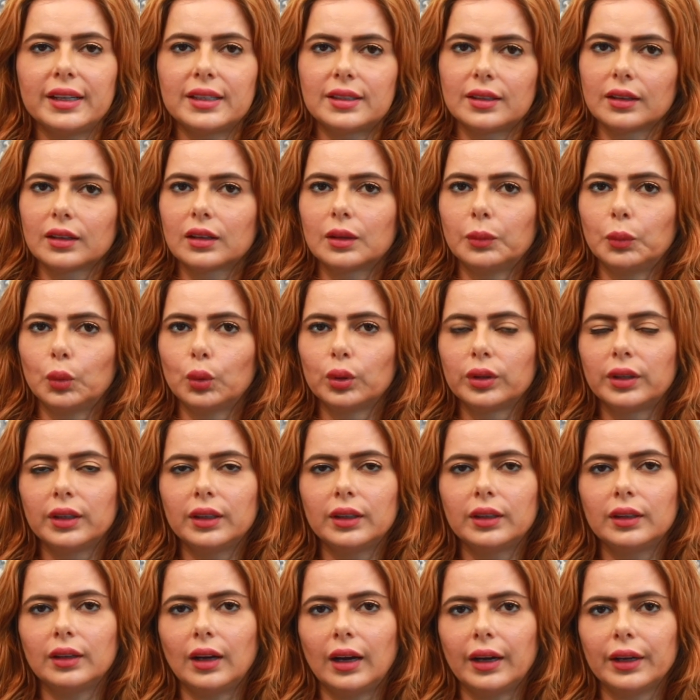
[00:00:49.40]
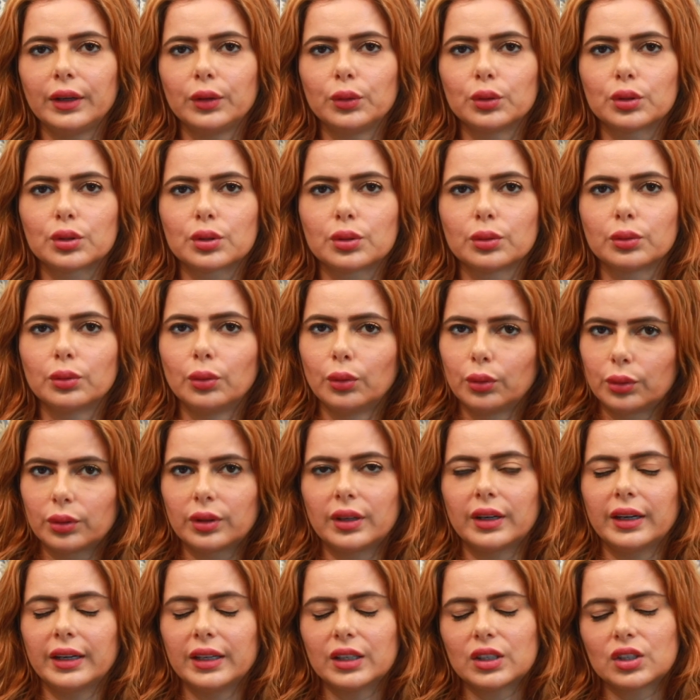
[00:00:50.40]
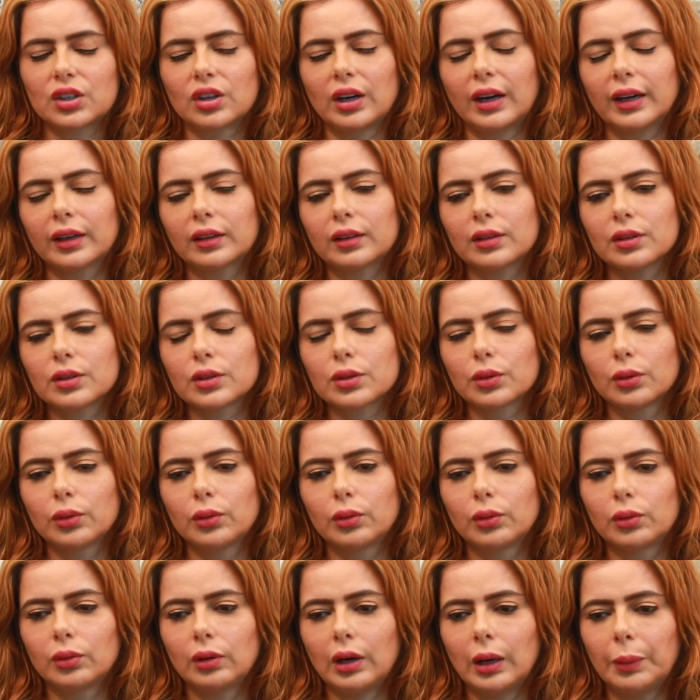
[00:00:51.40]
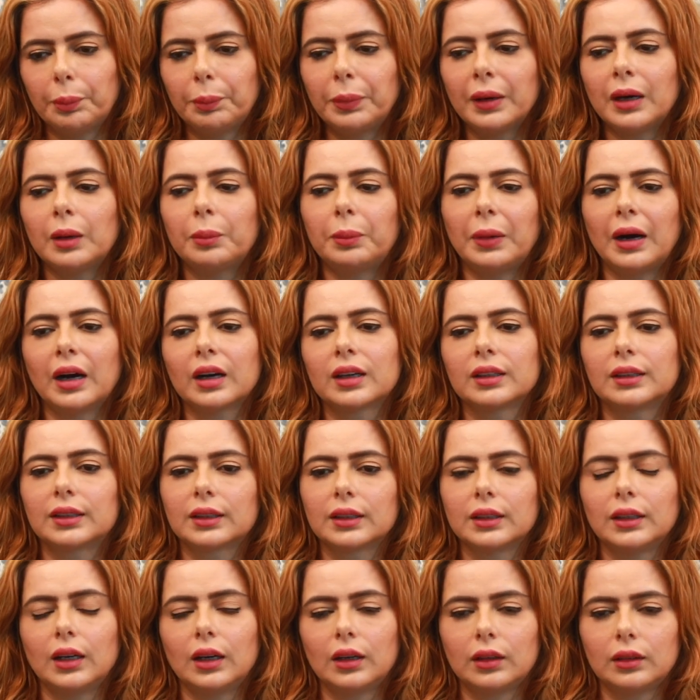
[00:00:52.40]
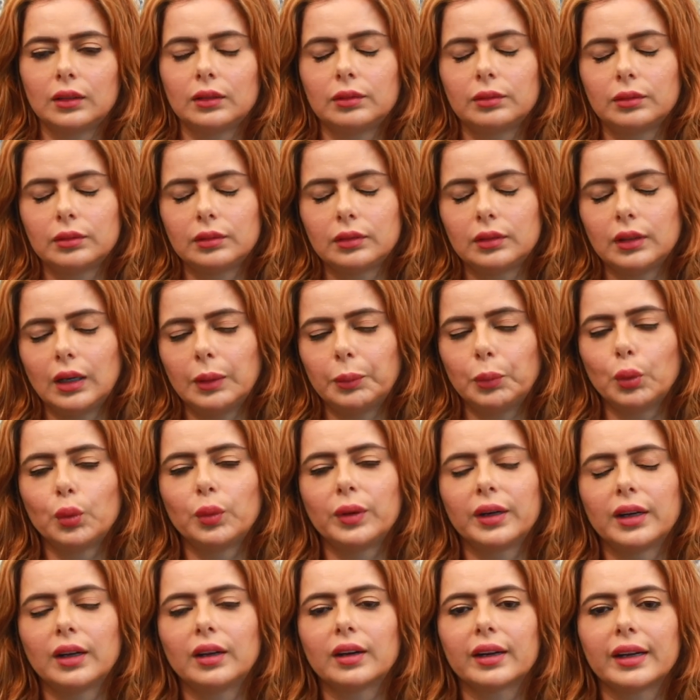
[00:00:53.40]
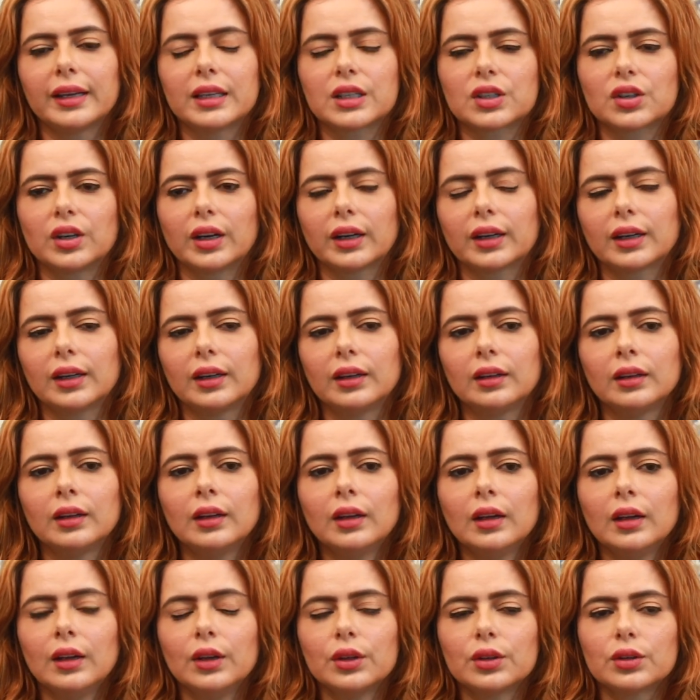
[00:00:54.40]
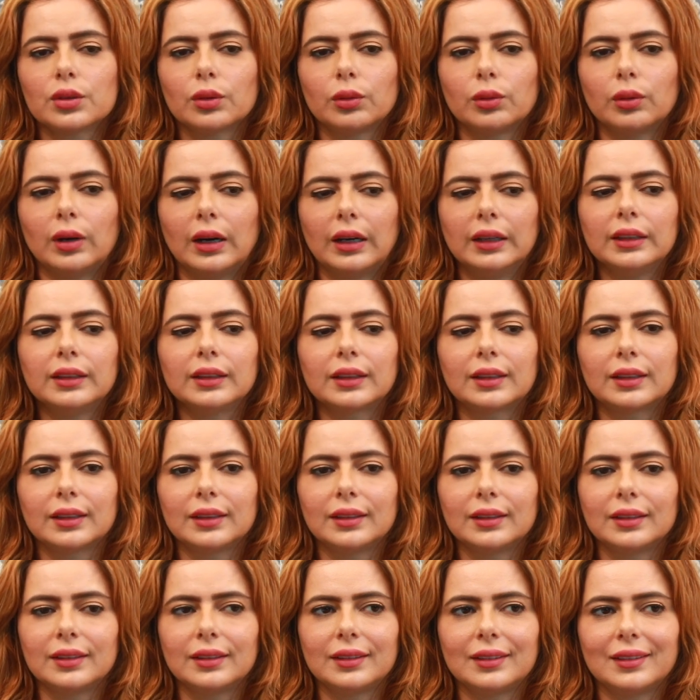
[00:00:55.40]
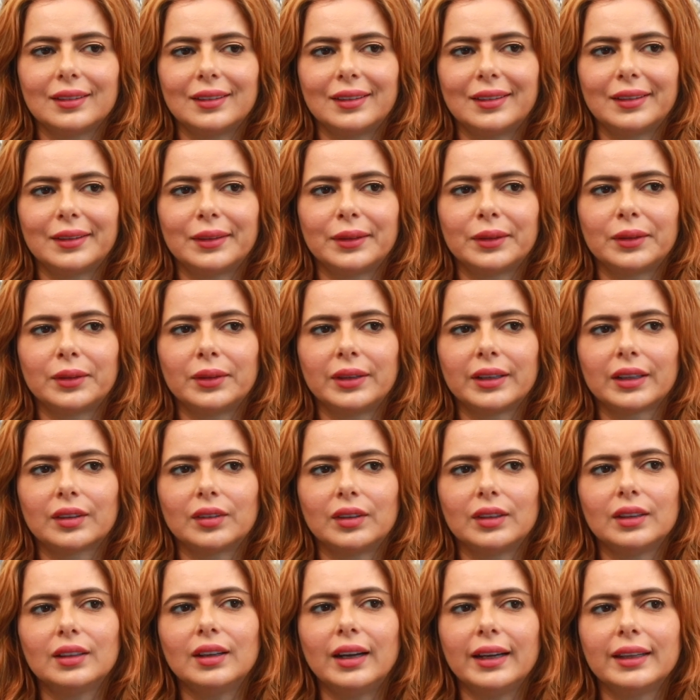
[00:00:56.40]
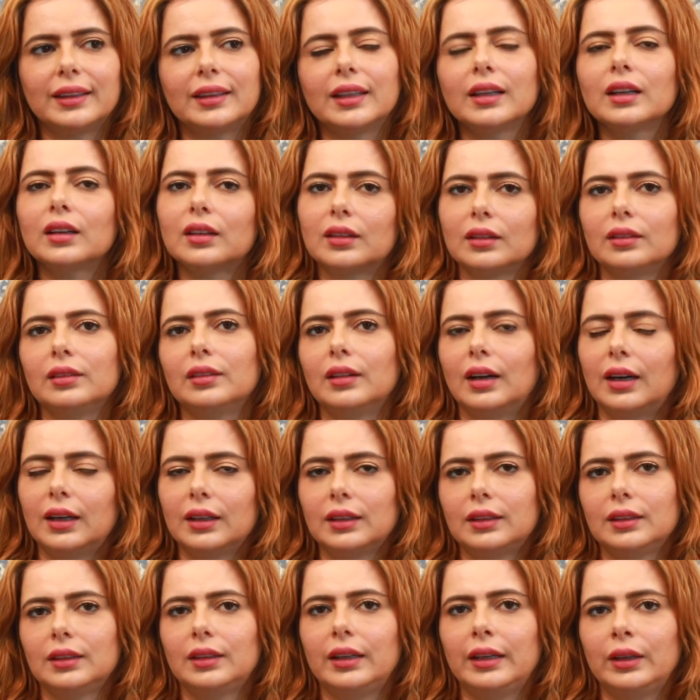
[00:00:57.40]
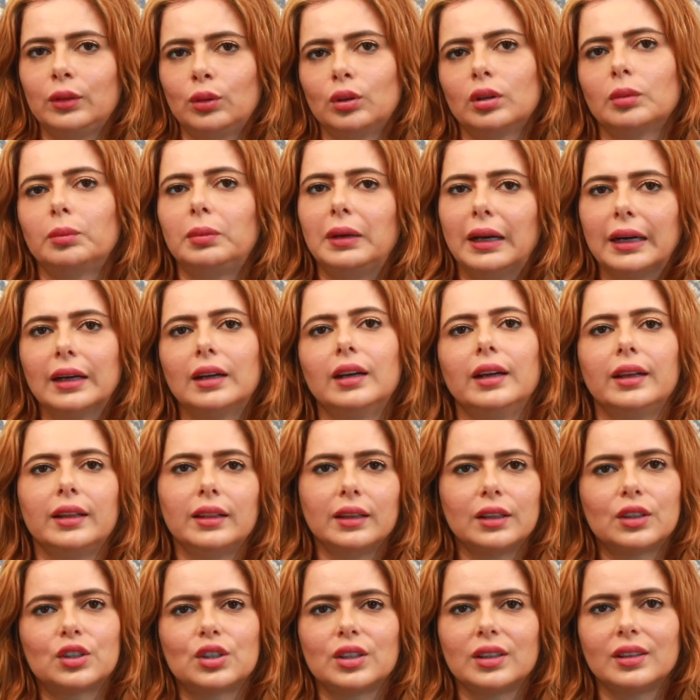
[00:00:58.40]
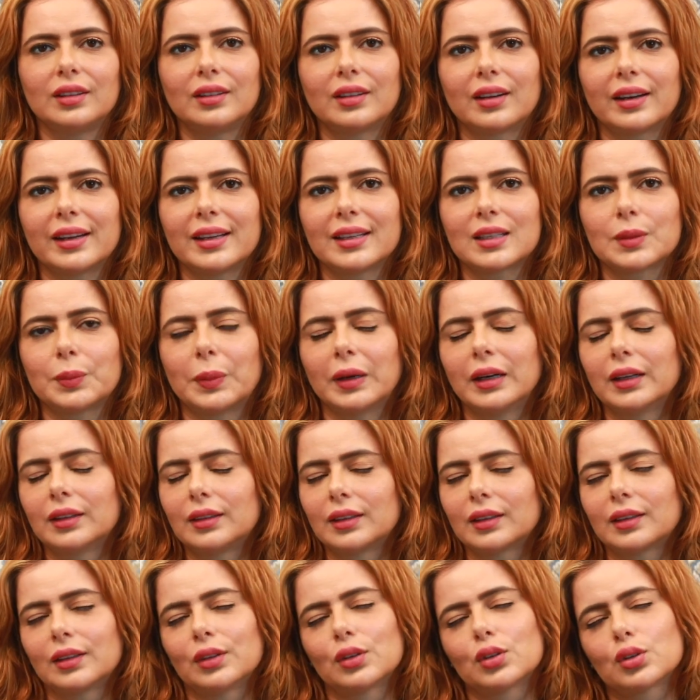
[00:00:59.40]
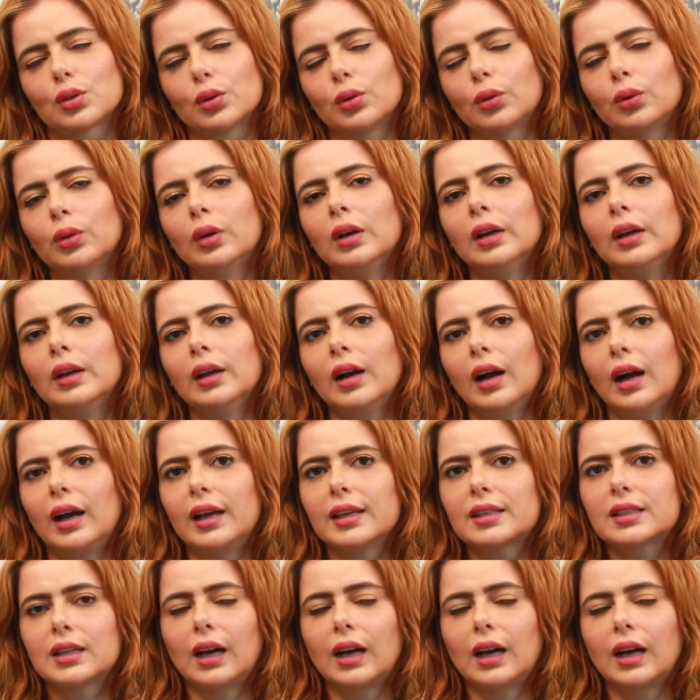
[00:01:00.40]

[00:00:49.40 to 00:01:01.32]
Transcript: wise irkumode I used to go to the race track so appa paakathukku na na povena race track la so adukku enakku vandu I think adu enoda blood la endichi race pannathukku so I